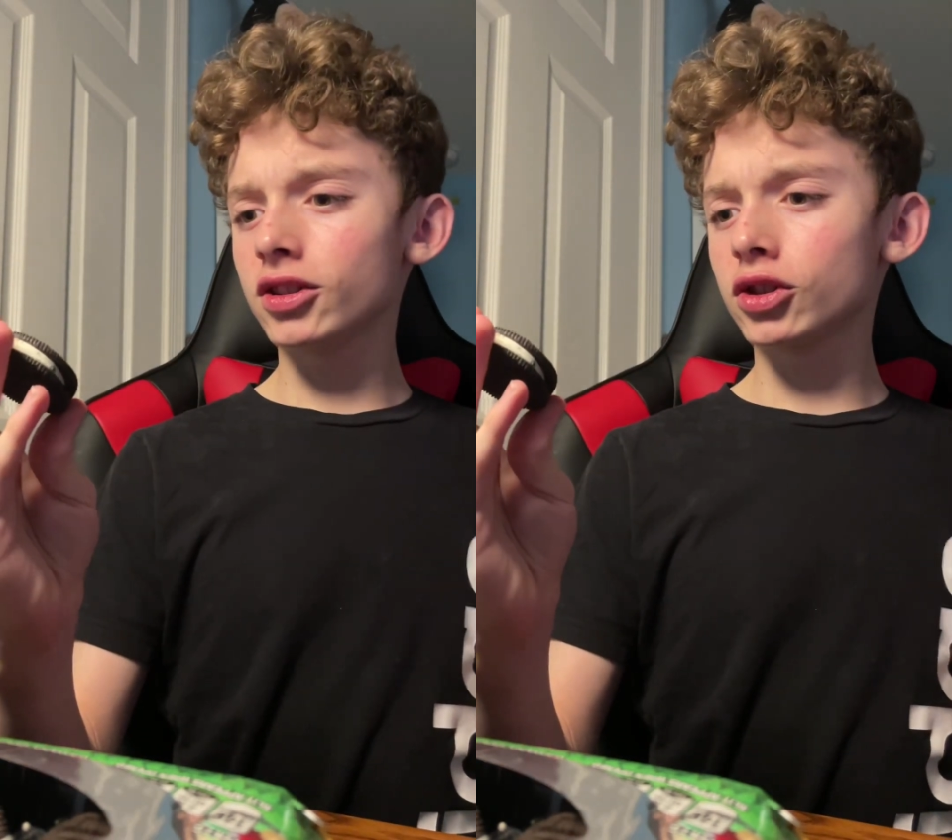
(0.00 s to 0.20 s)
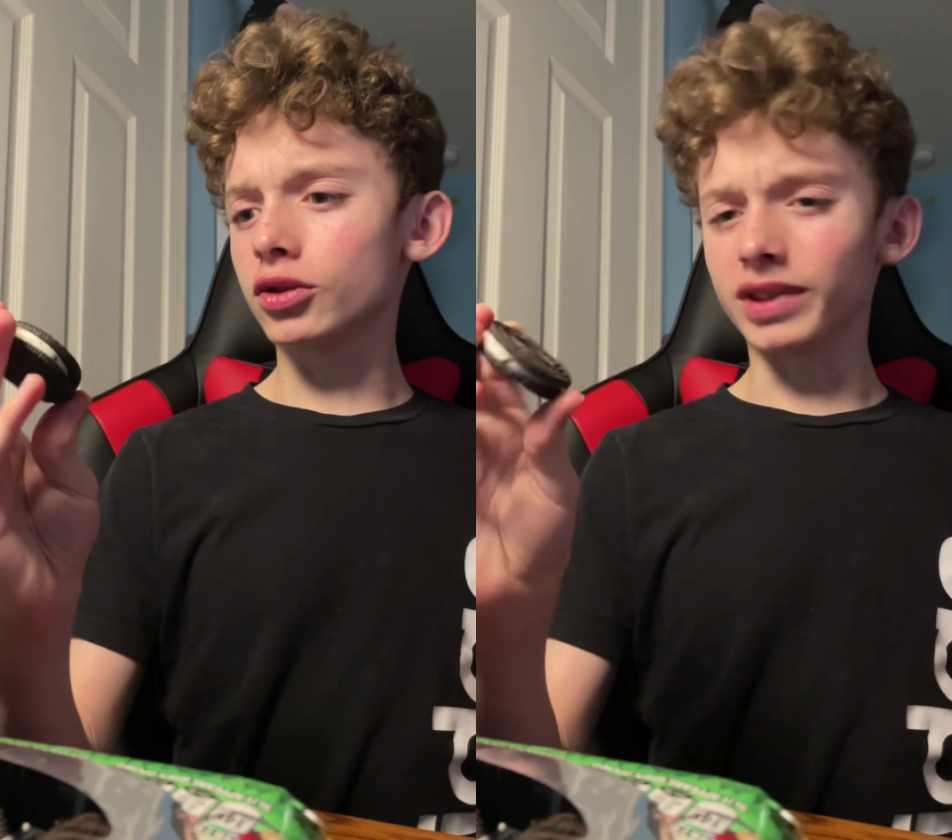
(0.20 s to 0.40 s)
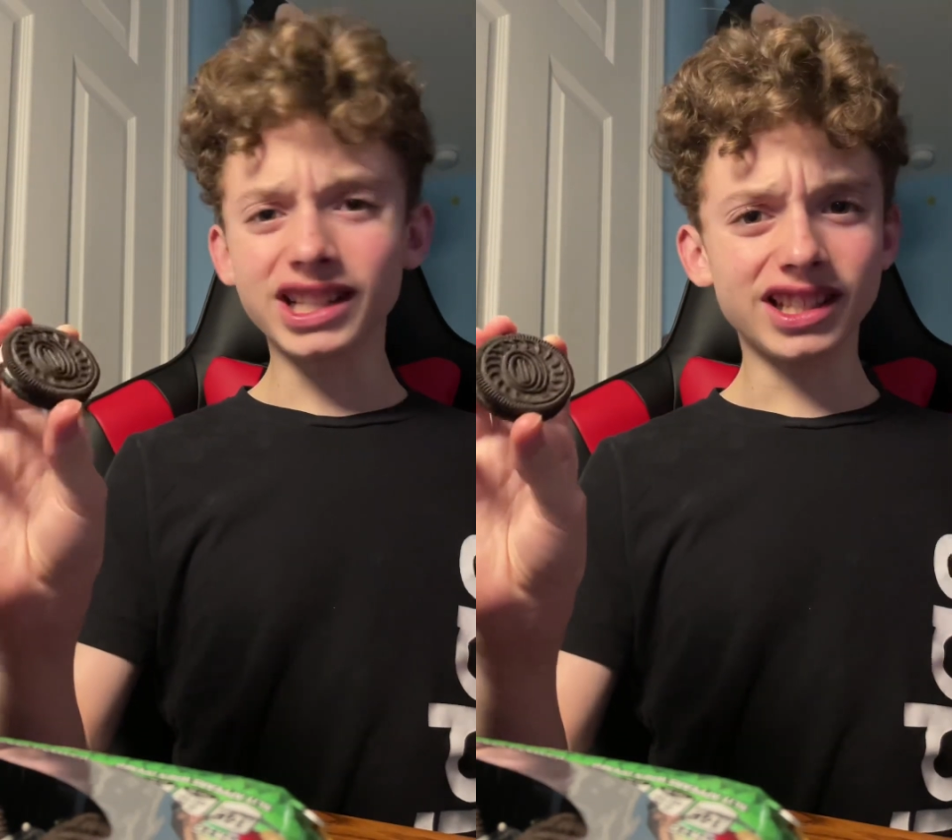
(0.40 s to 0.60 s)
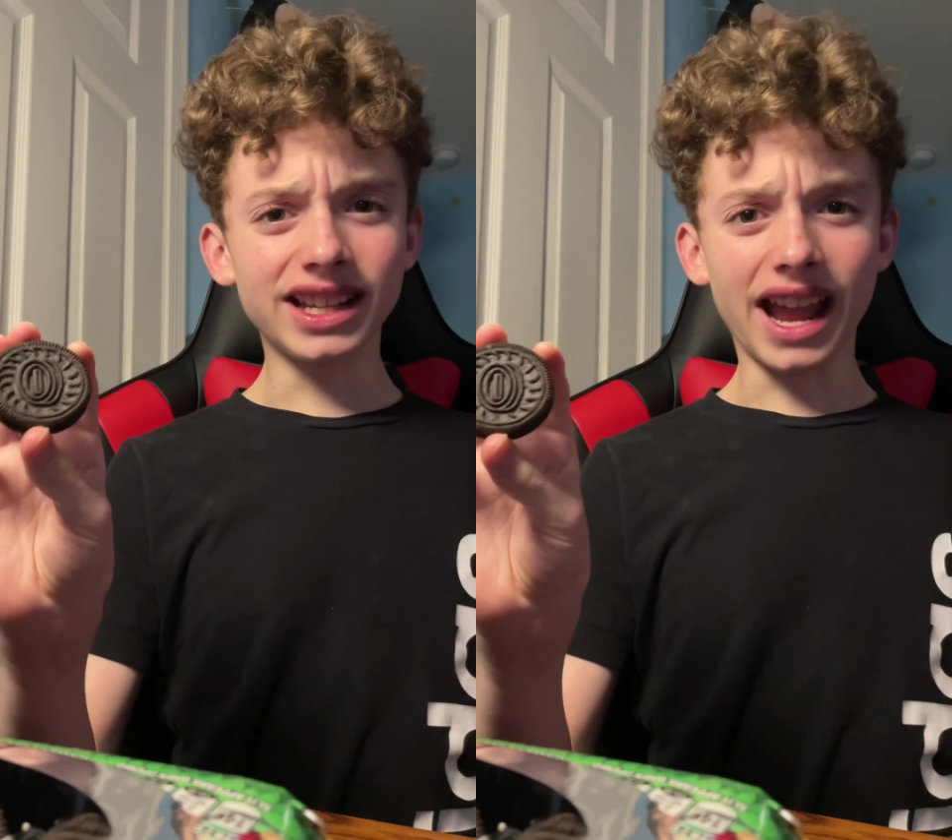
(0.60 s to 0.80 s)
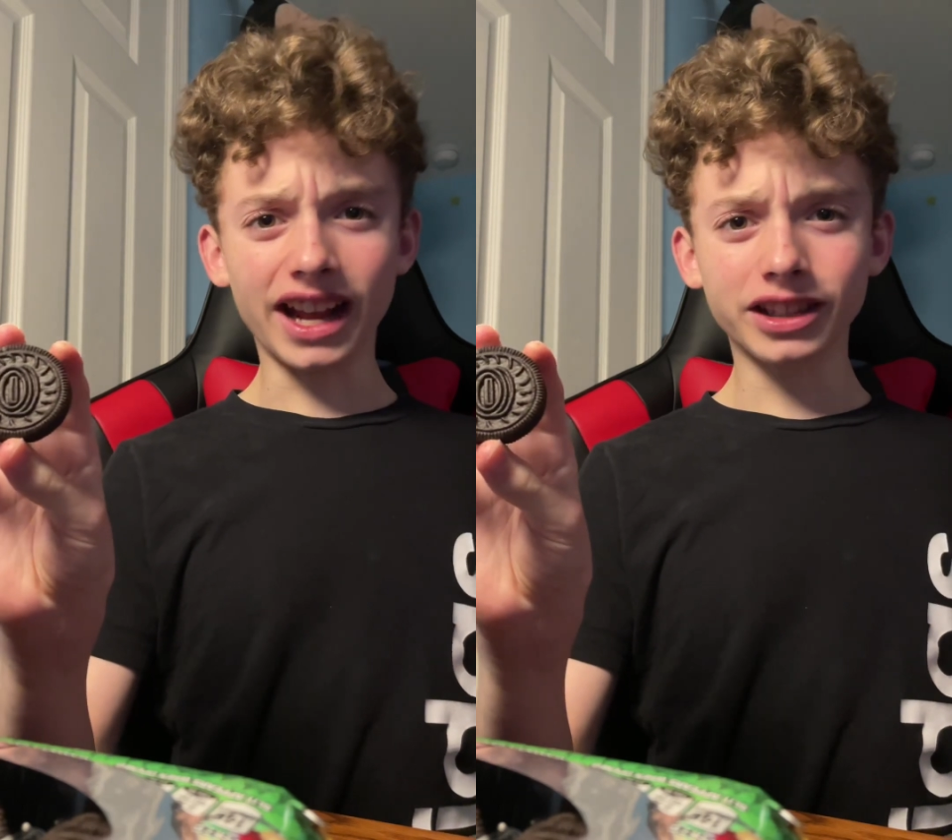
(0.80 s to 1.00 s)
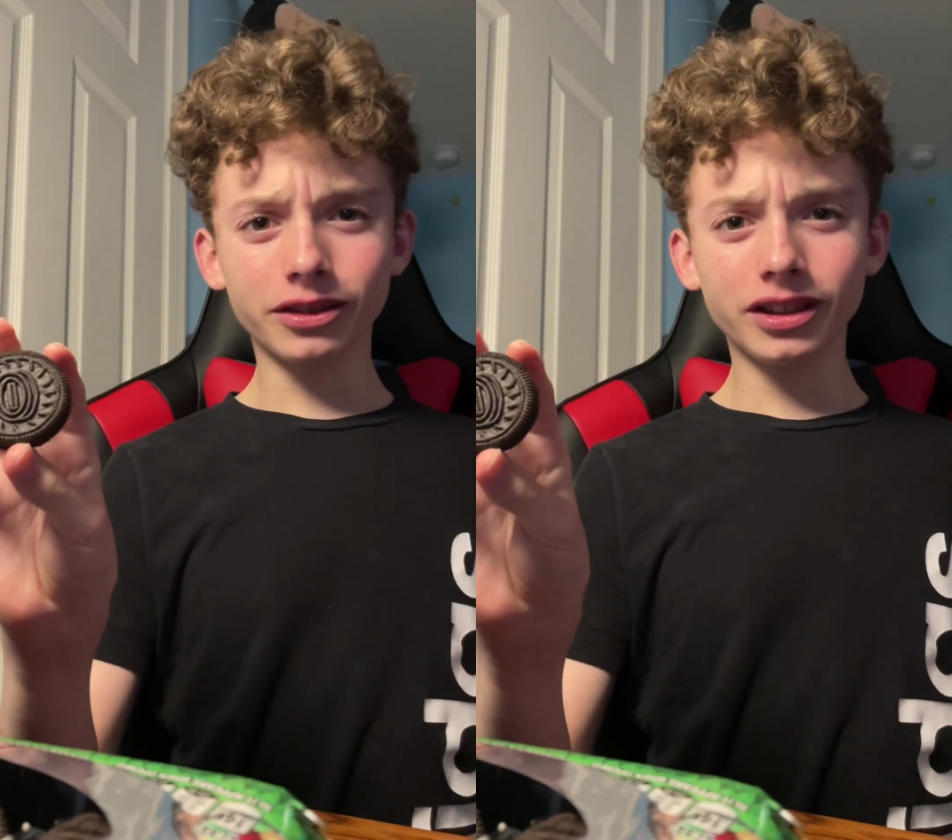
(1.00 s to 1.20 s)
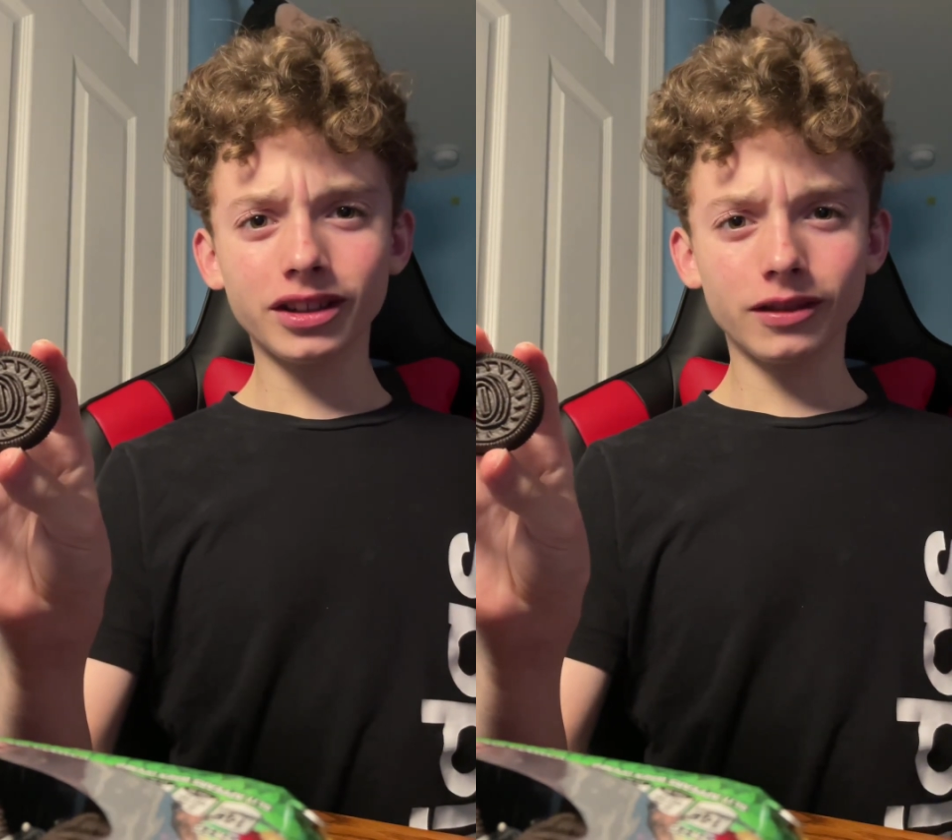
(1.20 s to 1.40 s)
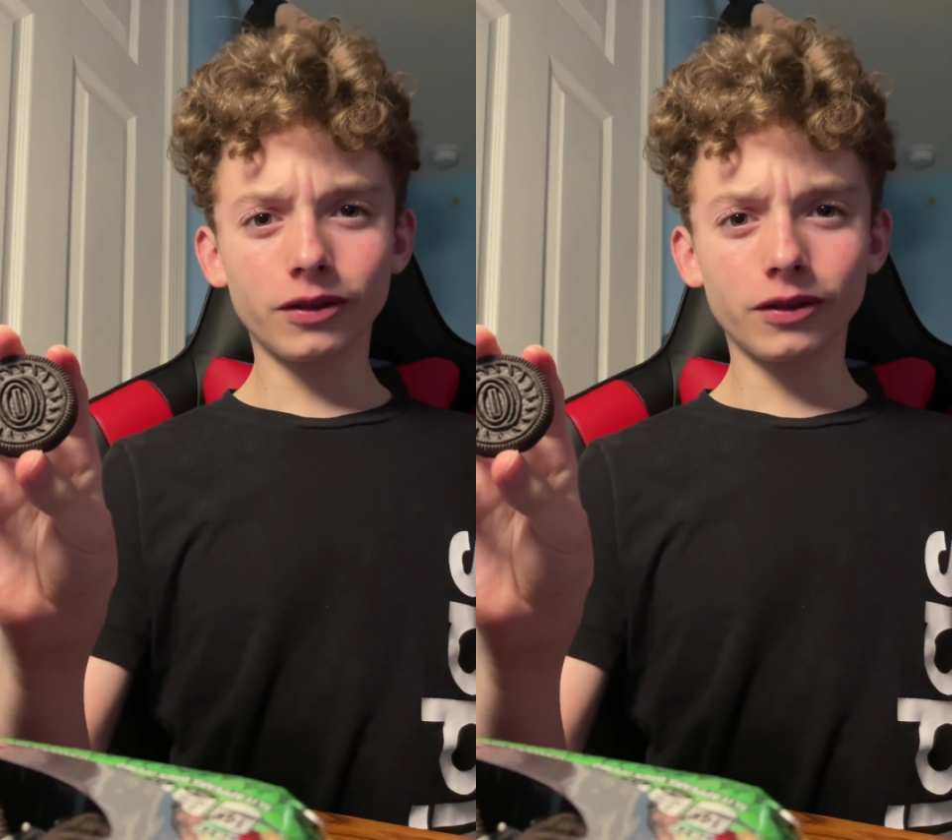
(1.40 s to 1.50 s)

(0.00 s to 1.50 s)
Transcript: strangely accurate